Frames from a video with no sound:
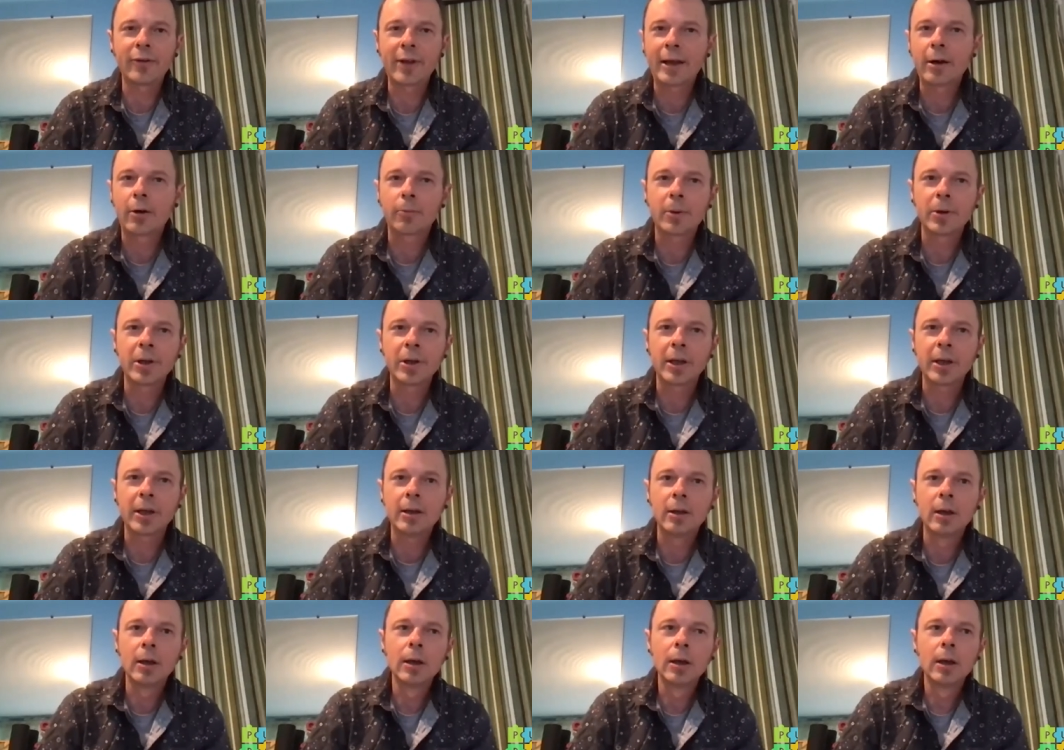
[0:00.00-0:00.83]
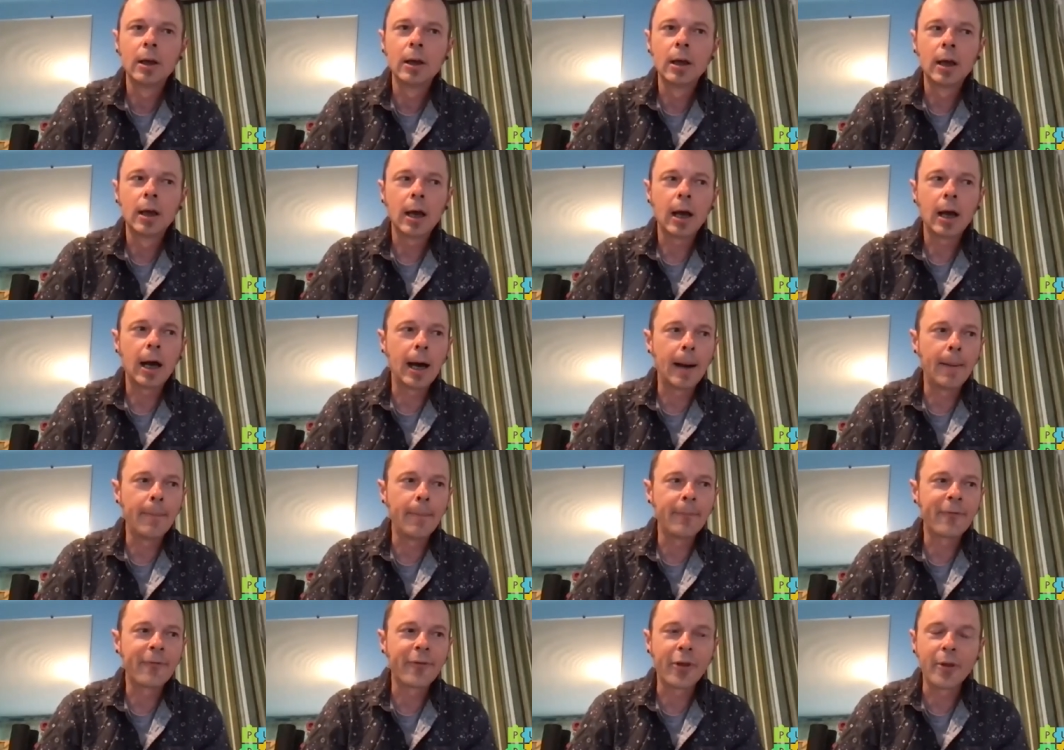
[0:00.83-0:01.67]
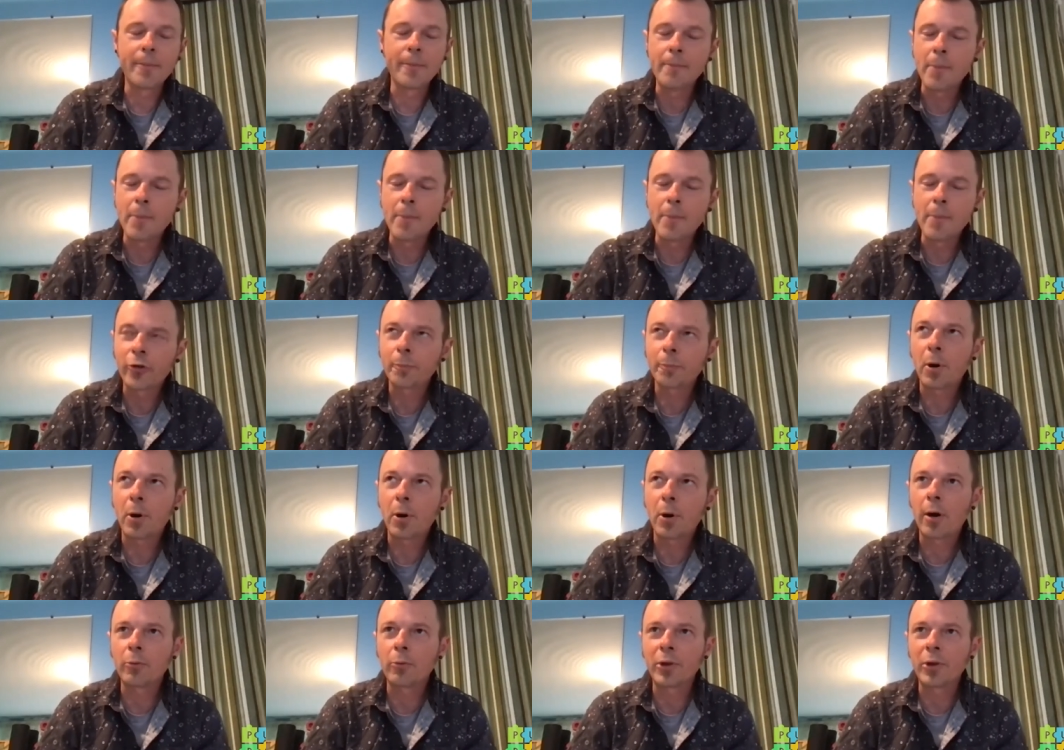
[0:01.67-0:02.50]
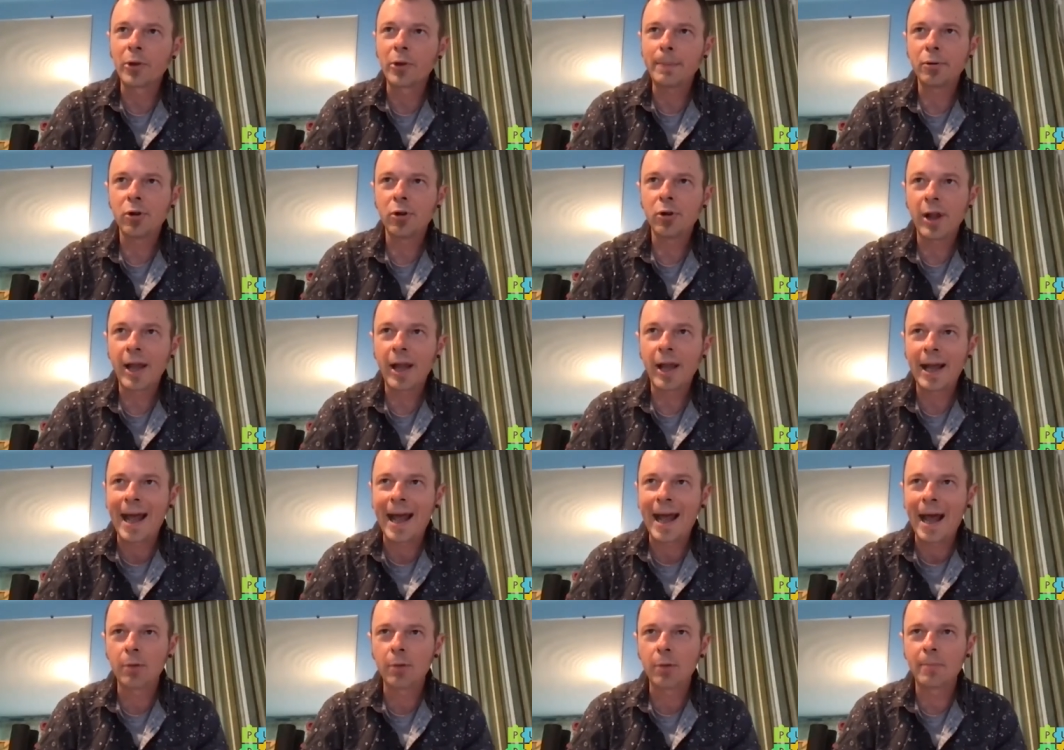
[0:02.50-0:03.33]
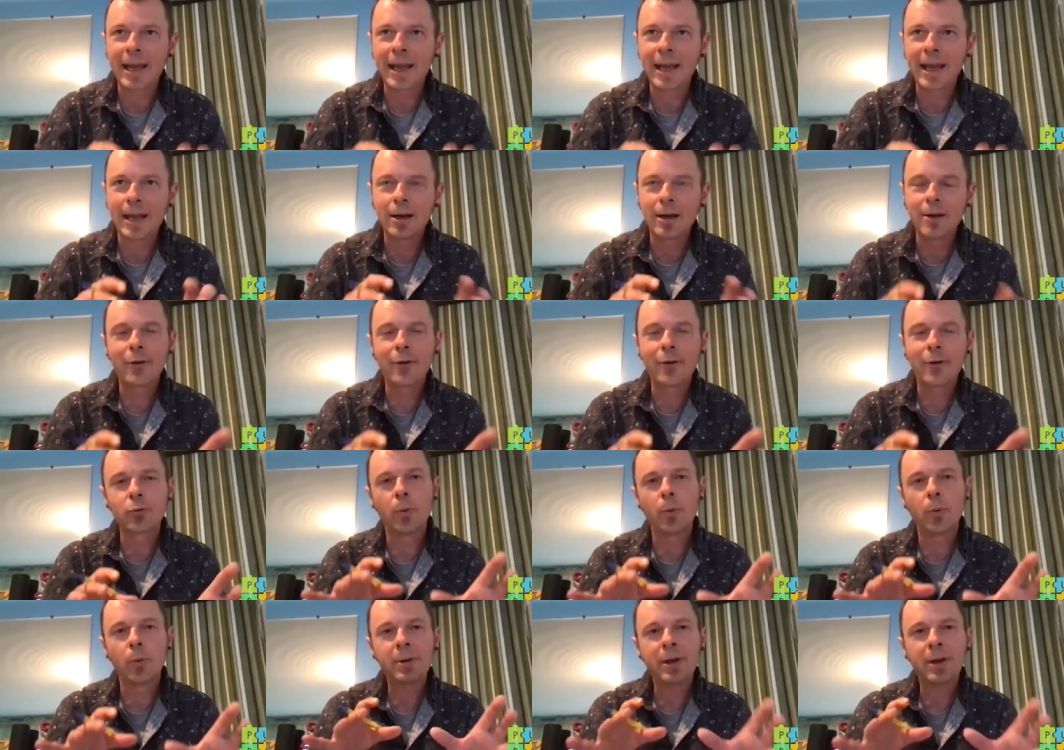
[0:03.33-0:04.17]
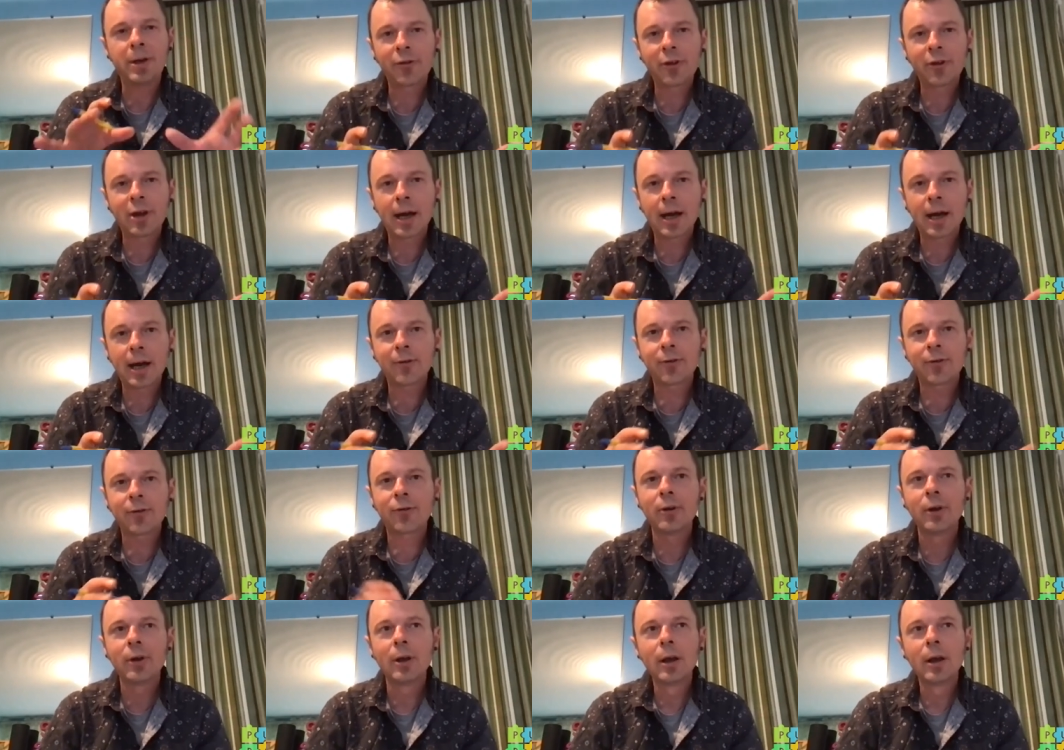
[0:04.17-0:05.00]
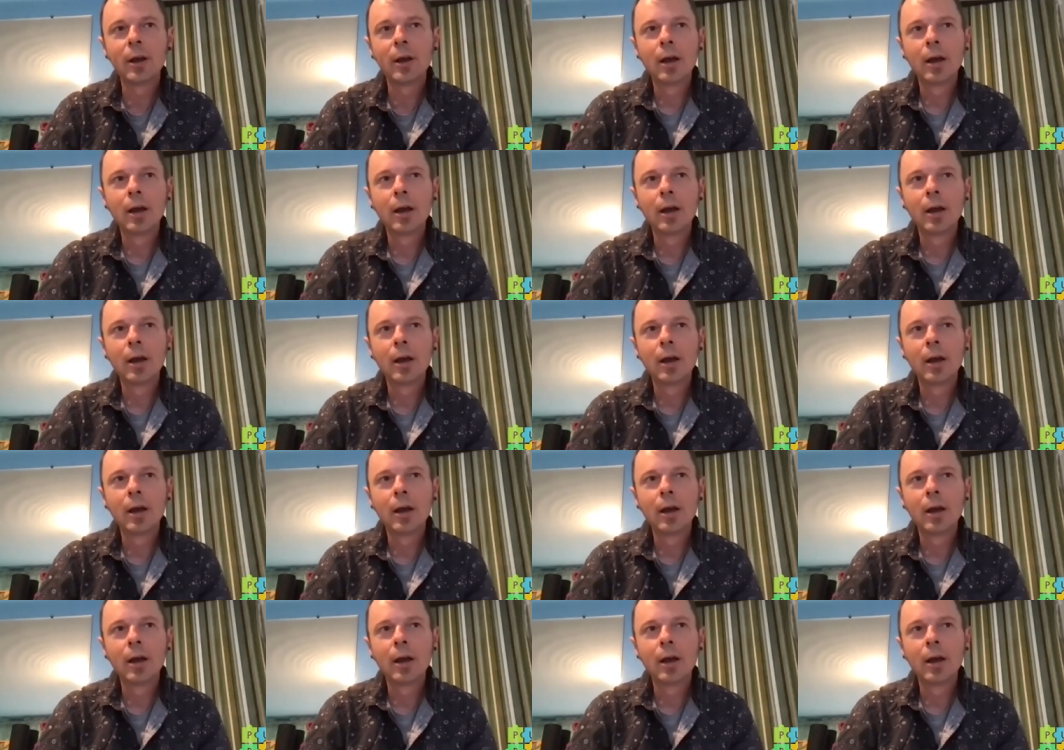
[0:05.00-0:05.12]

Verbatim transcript: I don't really um, for the most part, really plan out my individual piece cuts.